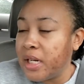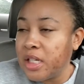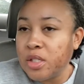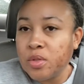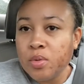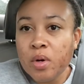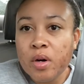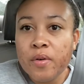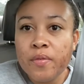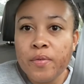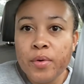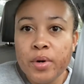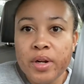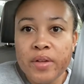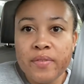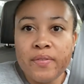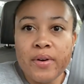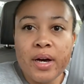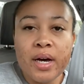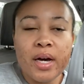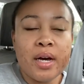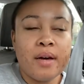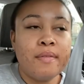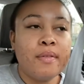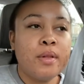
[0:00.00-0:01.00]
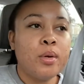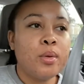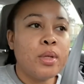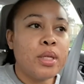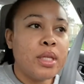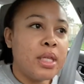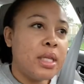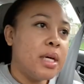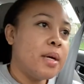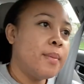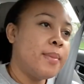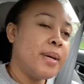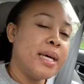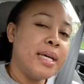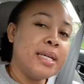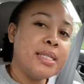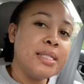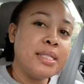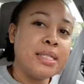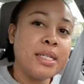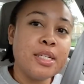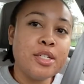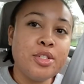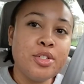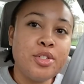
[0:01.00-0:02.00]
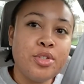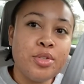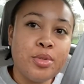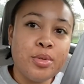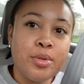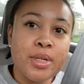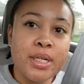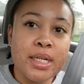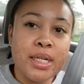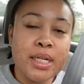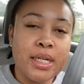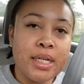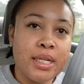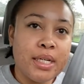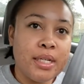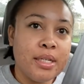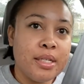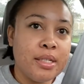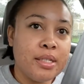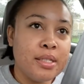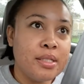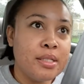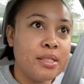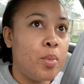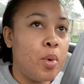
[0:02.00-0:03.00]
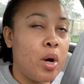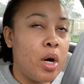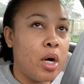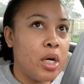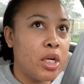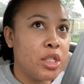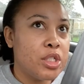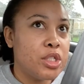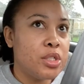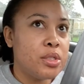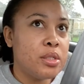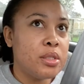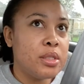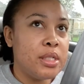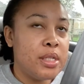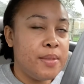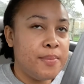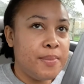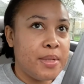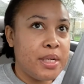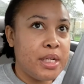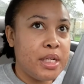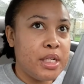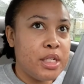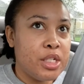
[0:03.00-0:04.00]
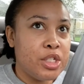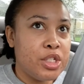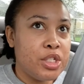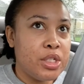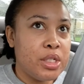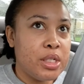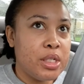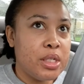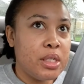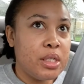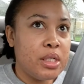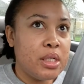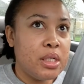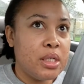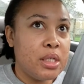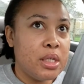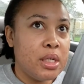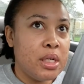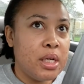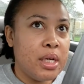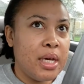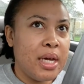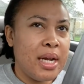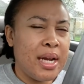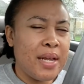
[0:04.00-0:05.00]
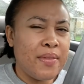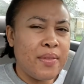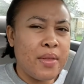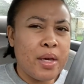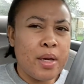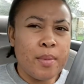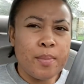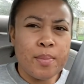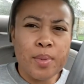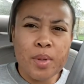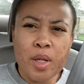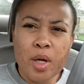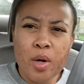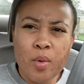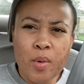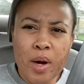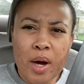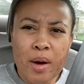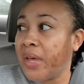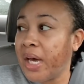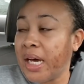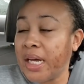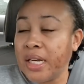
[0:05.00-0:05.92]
at 1245. The only thing I'm getting done to it is wash, deep condition, and I think blowout.